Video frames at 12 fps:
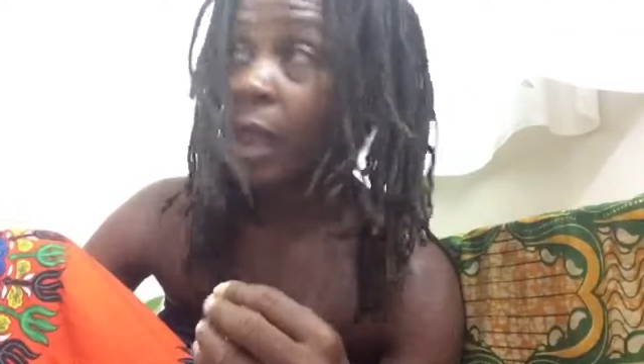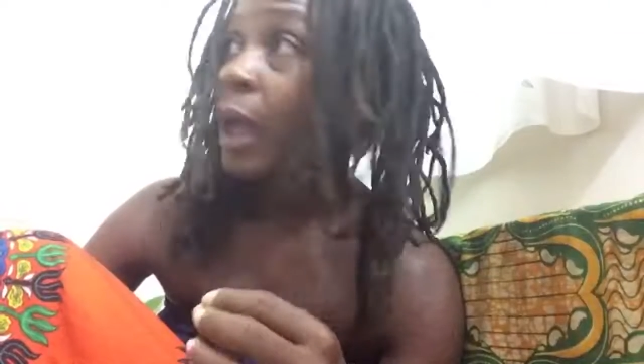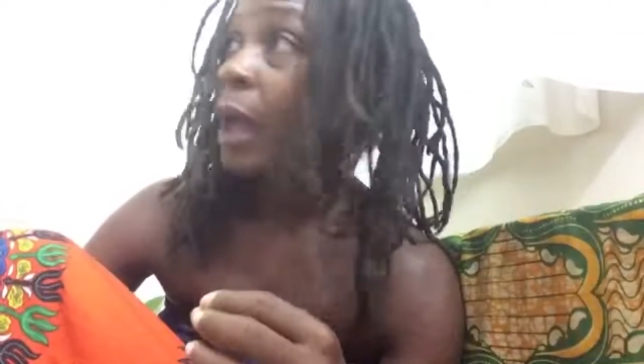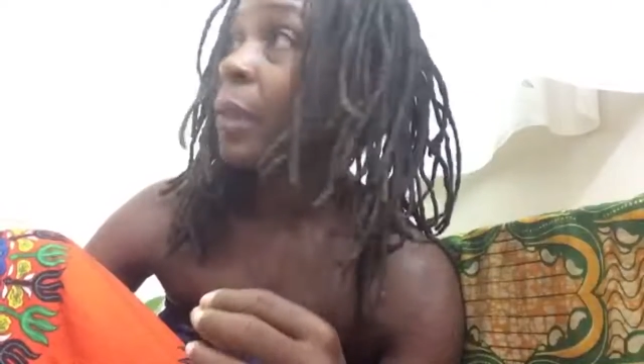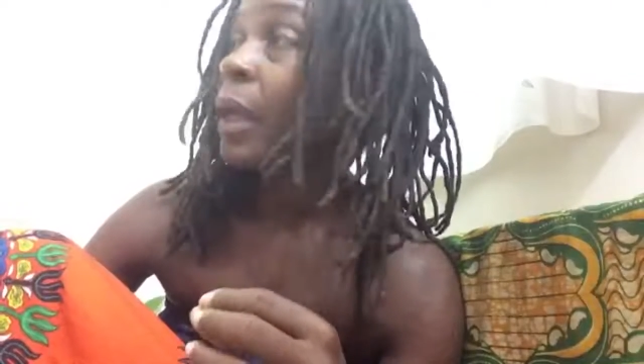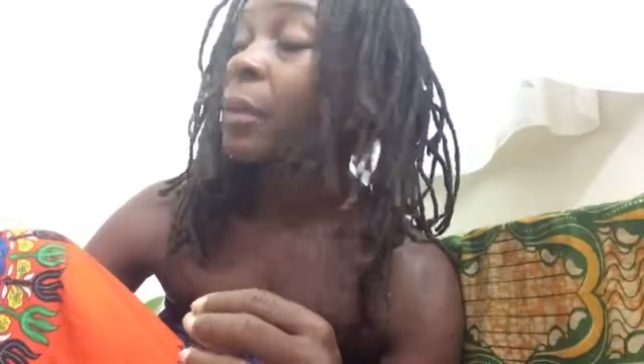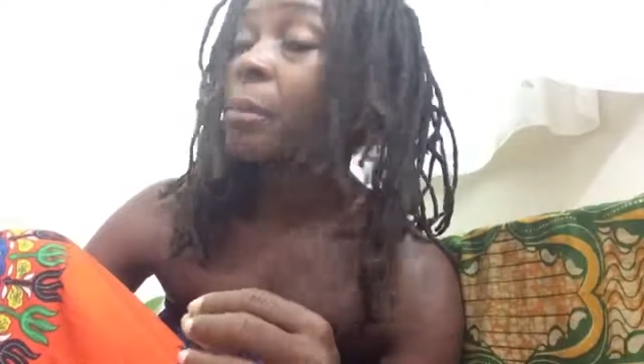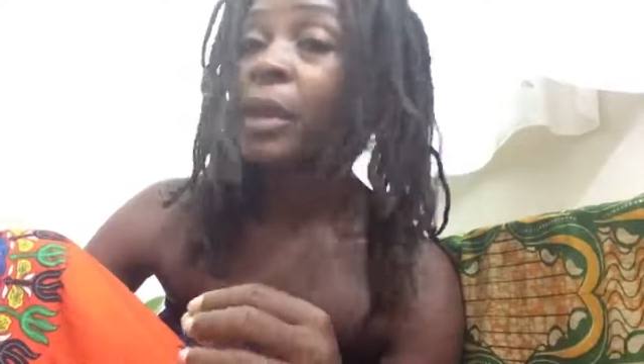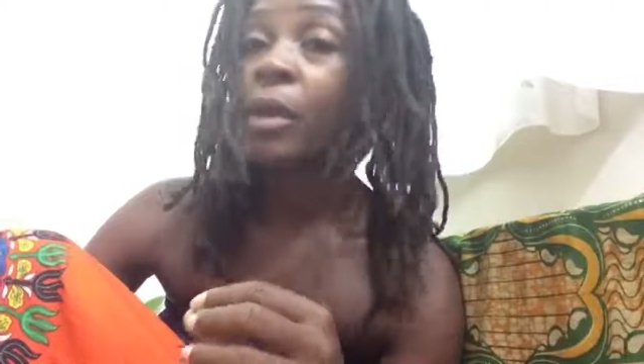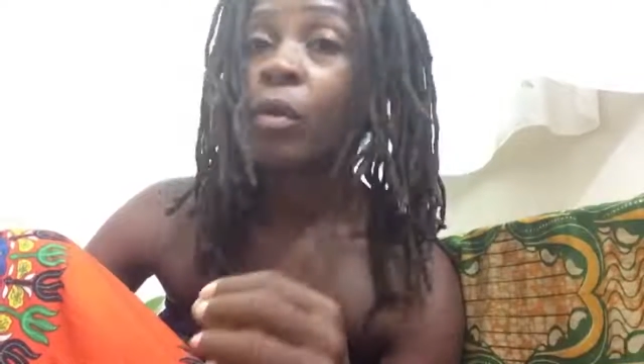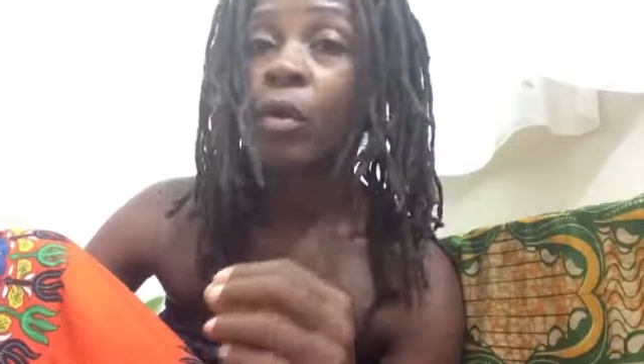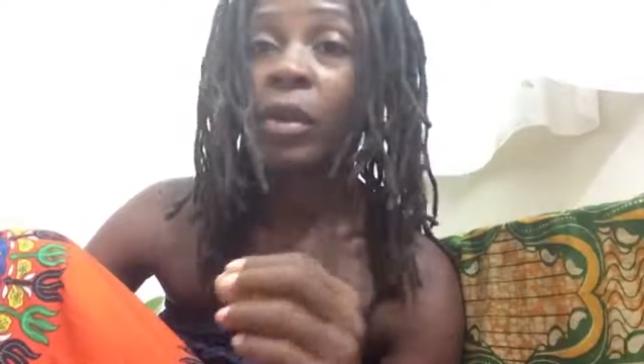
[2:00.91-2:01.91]
I'm not a big
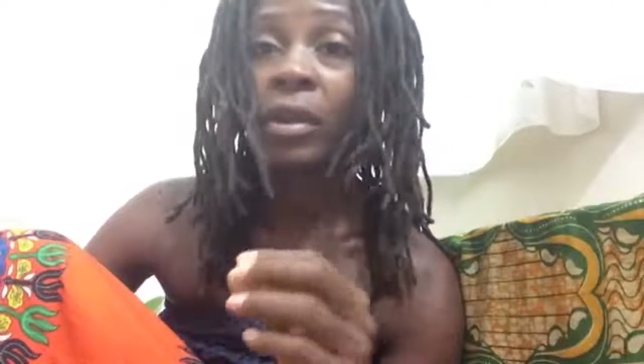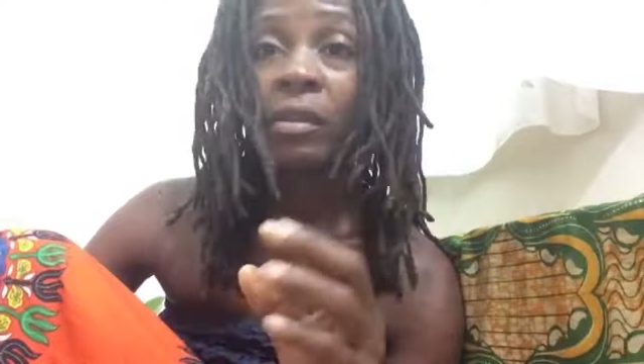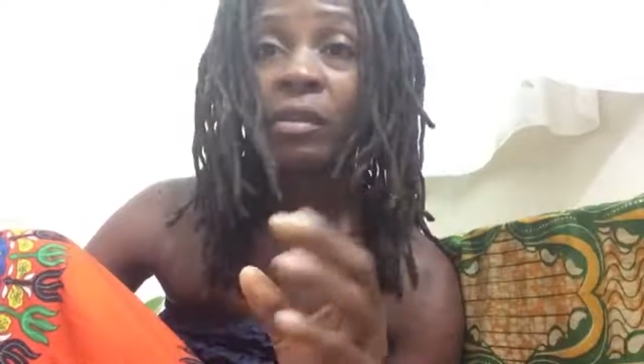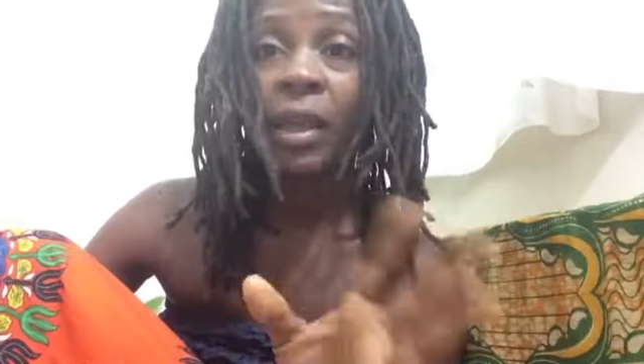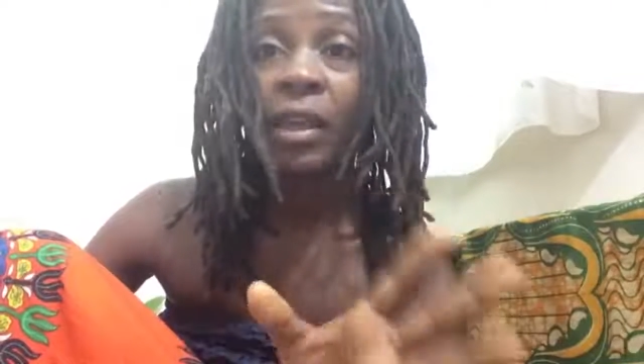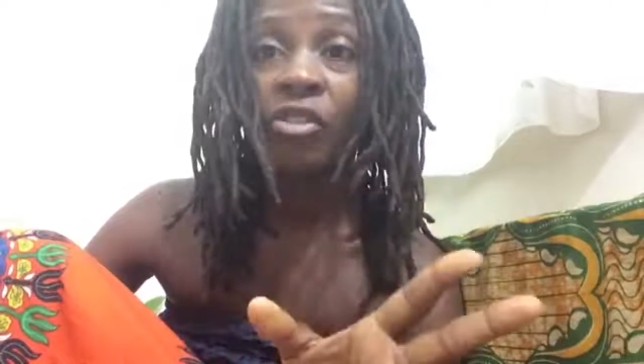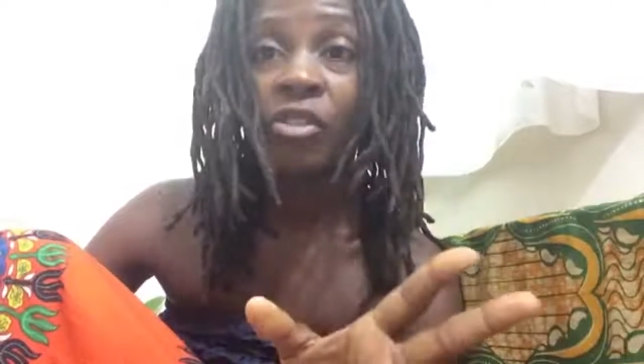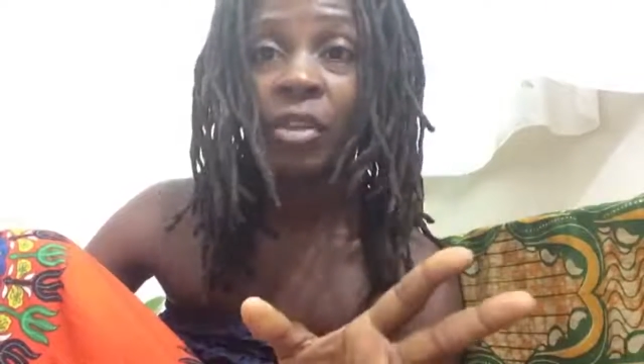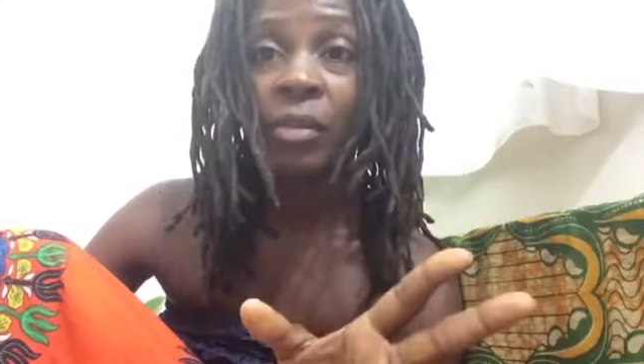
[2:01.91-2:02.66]
organization.